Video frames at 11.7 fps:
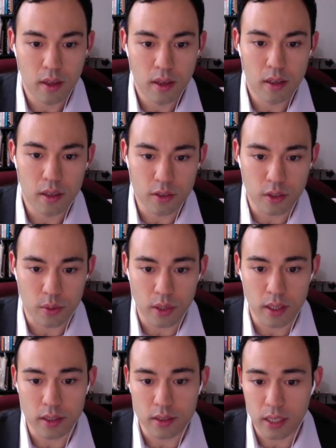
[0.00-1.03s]
here's our
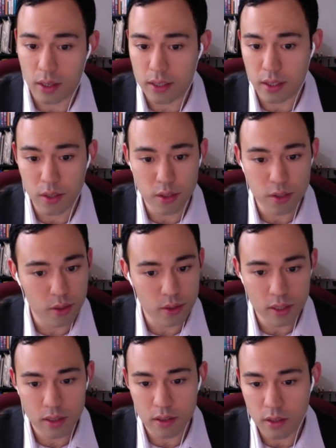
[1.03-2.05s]
range. Now I know you don't
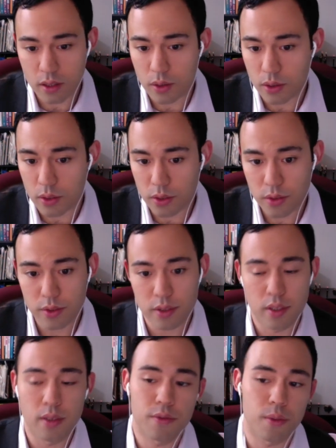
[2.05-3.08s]
need to know all this
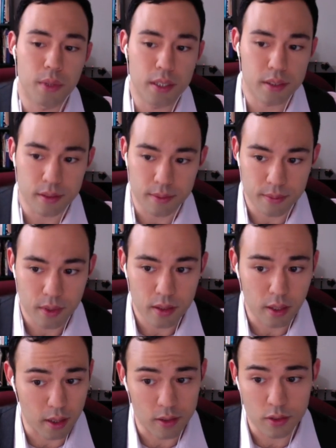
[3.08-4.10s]
information
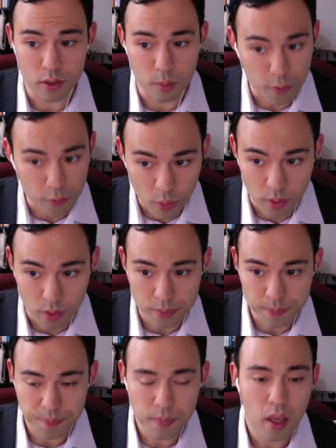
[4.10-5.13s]
to answer number 4.
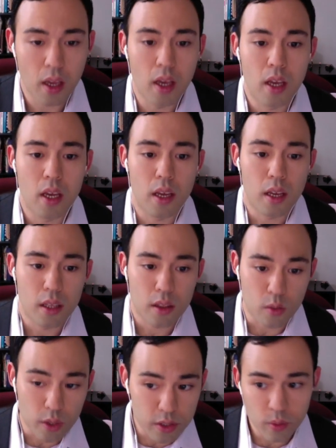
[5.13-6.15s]
The
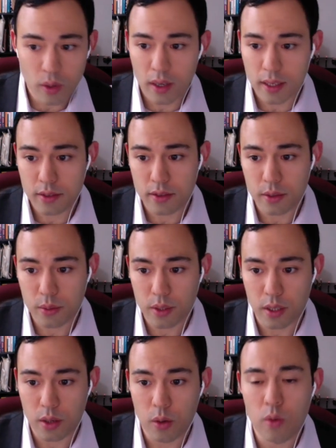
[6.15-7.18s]
reason why I still want to
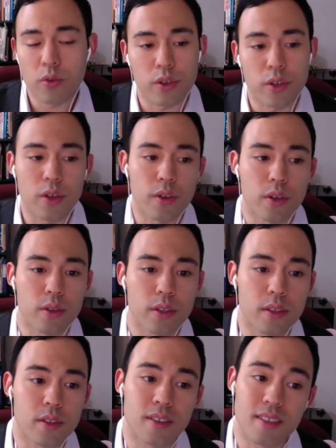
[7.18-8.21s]
go over it all, though,
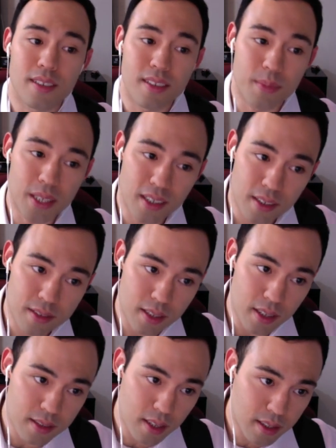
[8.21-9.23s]
is because
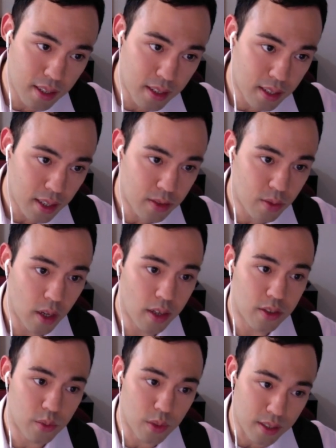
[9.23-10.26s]
the SAT test
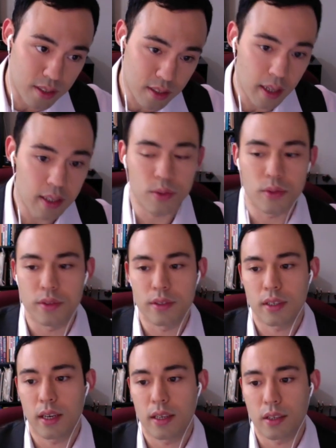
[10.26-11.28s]
writers recycle this
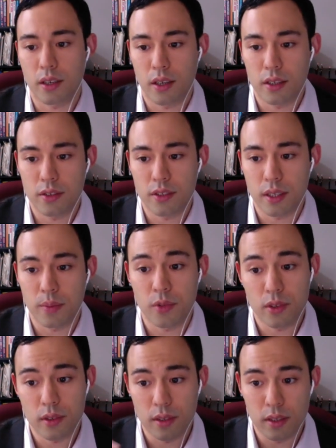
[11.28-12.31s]
kind of concept
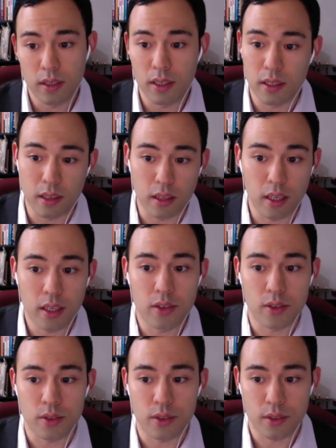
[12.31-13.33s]
in
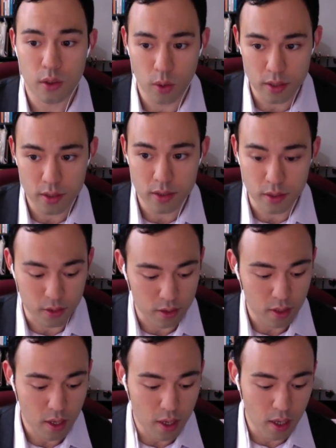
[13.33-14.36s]
later questions.
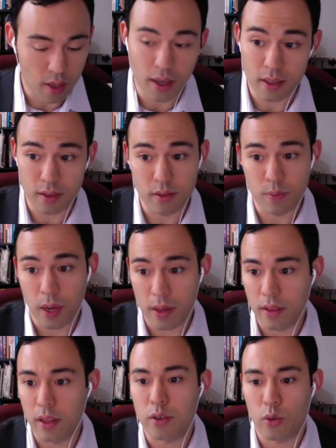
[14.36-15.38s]
By
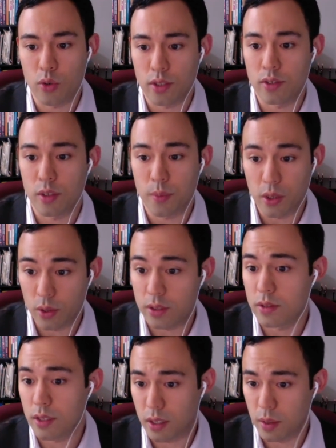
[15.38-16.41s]
the later questions, I mean
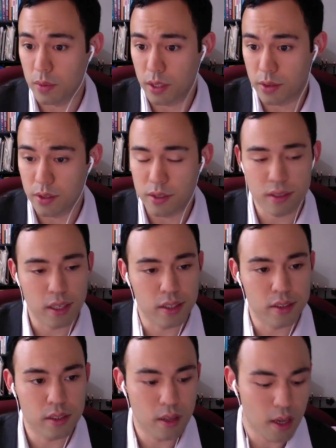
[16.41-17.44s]
questions that come later in a
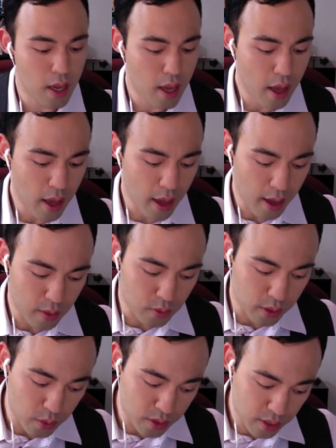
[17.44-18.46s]
section. And when
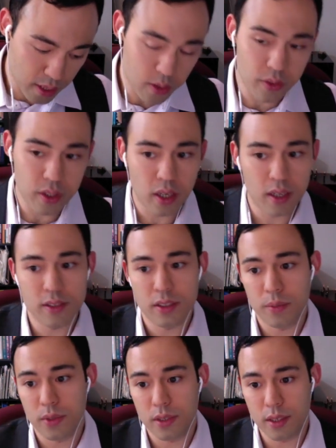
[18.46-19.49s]
they recycle the
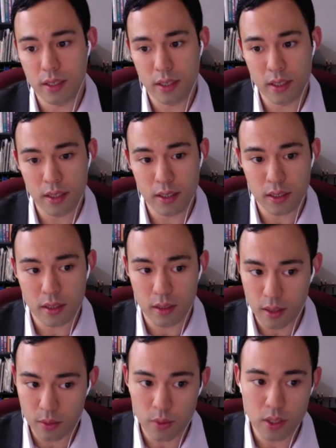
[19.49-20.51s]
concept, it
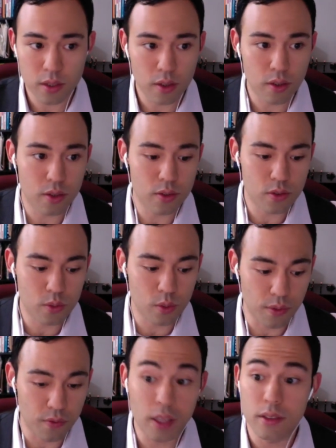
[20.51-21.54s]
returns with
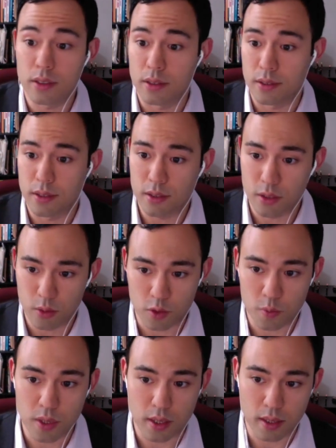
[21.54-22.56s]
a vengeance, so to
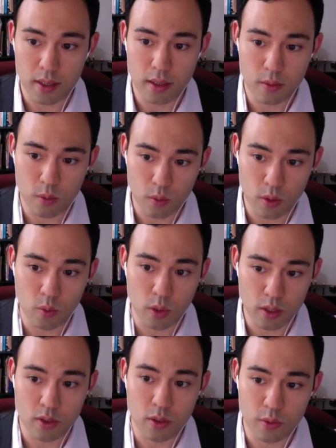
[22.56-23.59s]
speak, and when
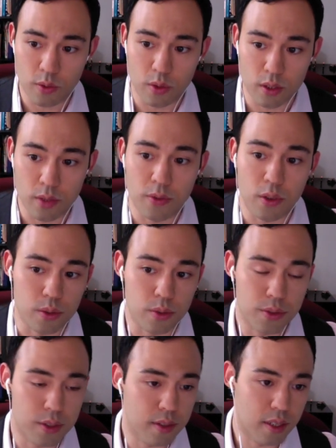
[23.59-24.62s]
it's used for a
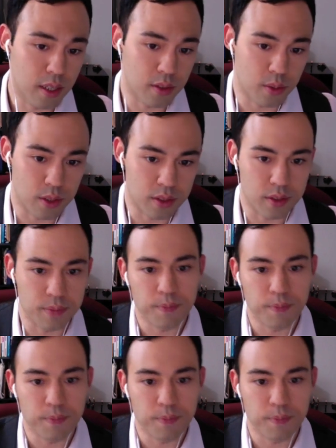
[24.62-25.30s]
difficult test question.